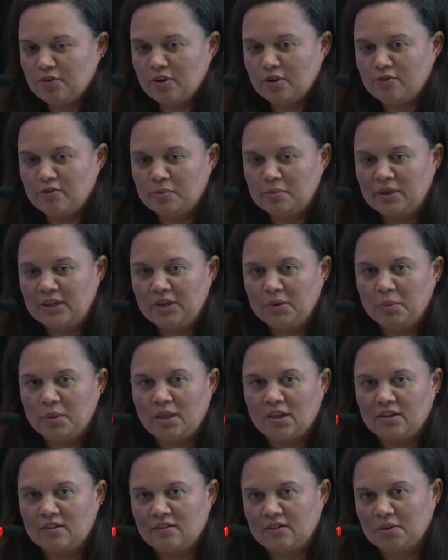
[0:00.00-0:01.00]
you are familiar
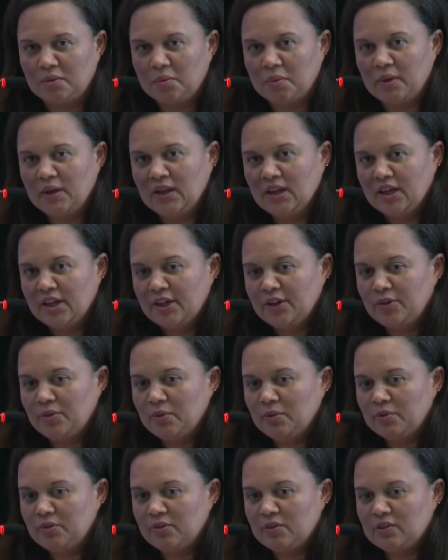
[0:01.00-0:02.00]
with it. So
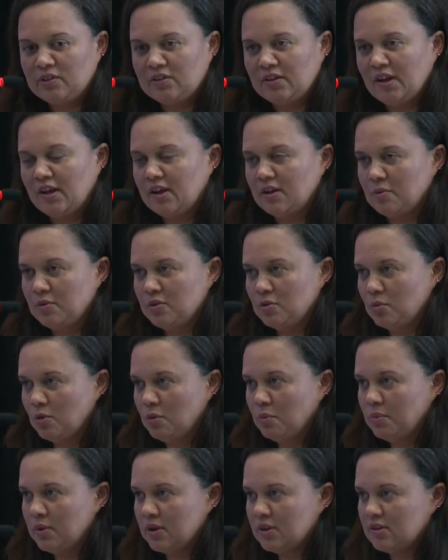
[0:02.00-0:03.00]
you just take a small
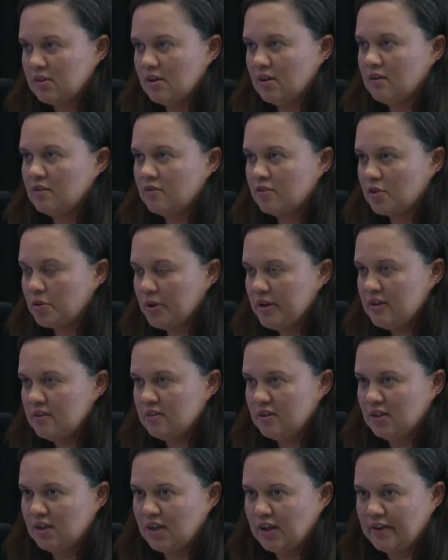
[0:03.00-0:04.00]
bit of
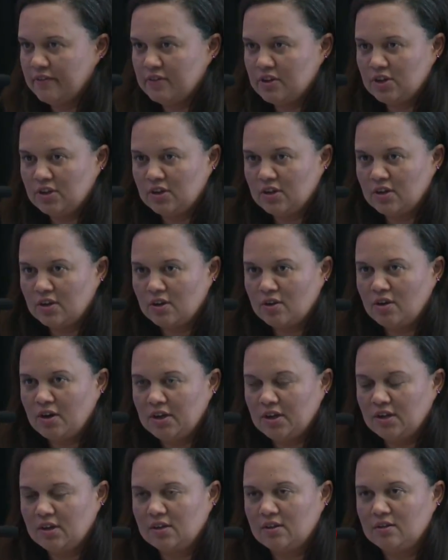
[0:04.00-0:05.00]
grease and you have it in a
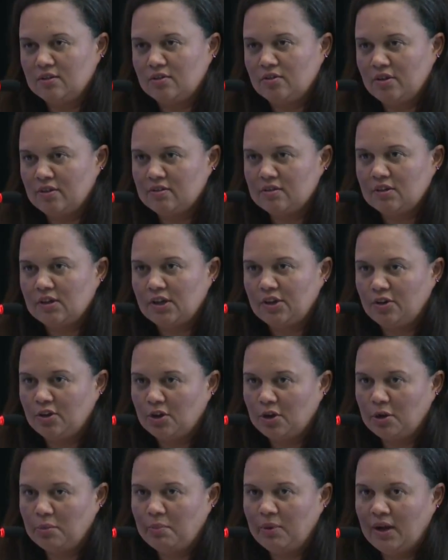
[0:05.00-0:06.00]
conical nozzle and you
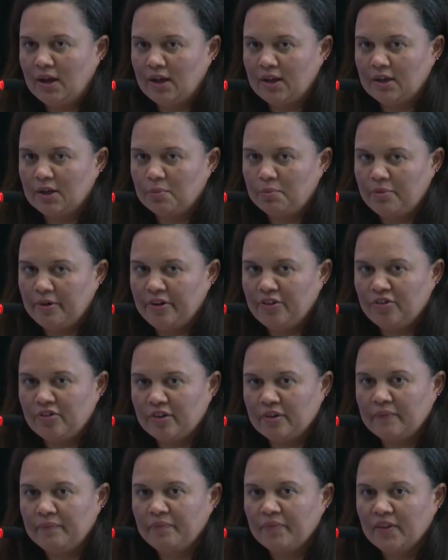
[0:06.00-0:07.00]
apply a
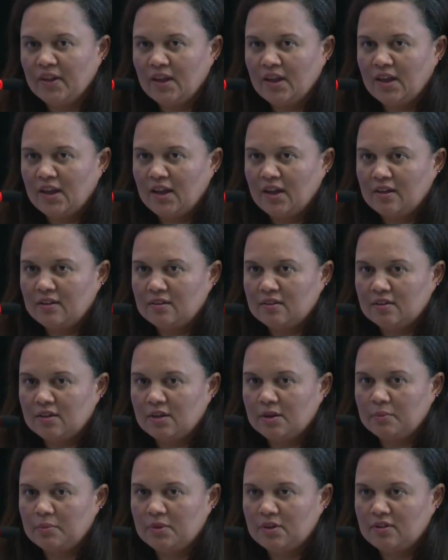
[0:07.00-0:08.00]
pressure as
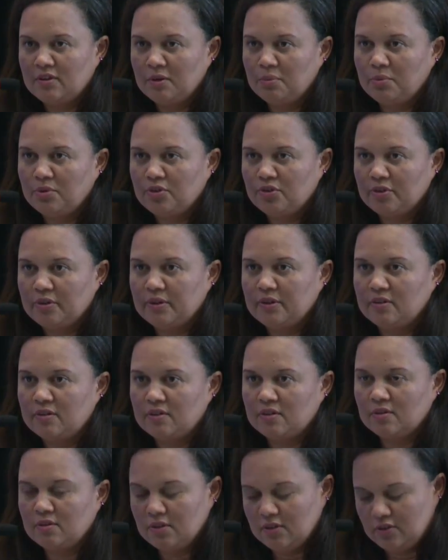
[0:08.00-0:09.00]
the temperature
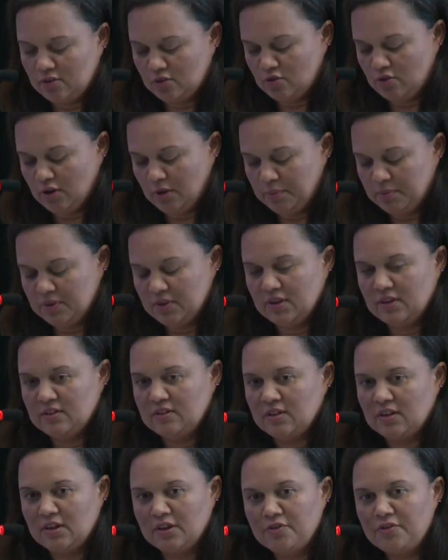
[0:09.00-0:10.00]
is dropped
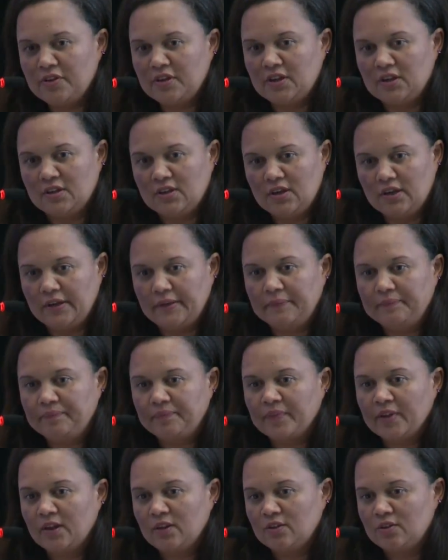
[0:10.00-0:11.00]
significantly
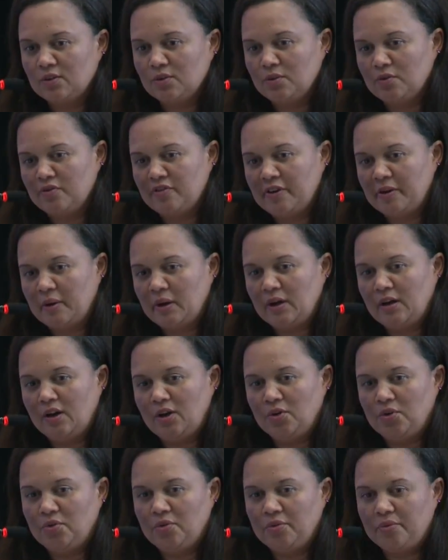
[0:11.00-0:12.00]
to very
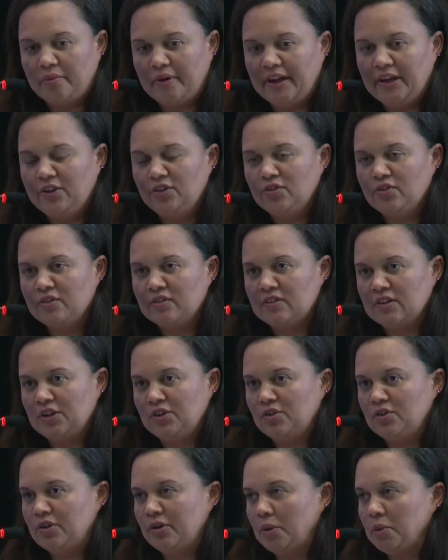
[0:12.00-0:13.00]
low ranges,
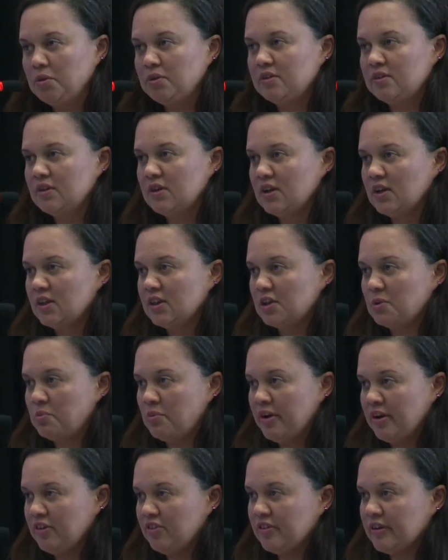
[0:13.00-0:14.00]
and you note the
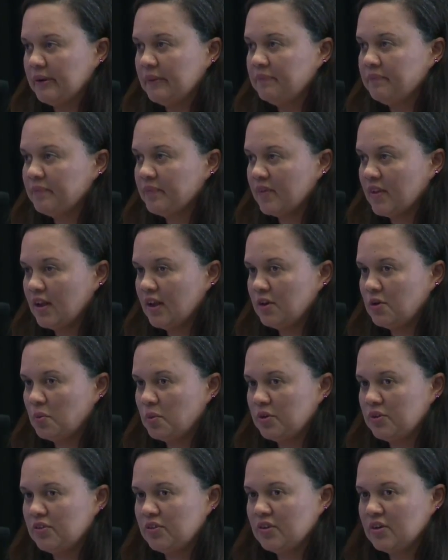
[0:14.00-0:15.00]
pressure at
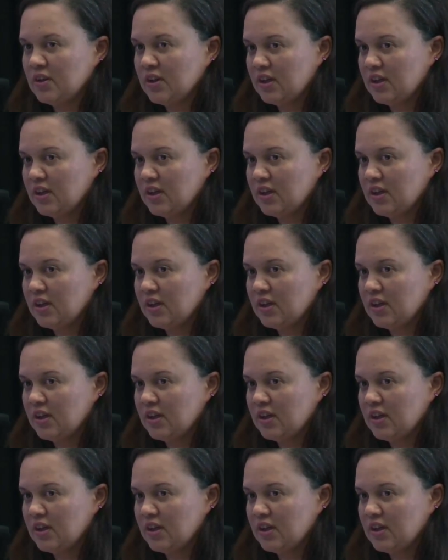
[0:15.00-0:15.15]
which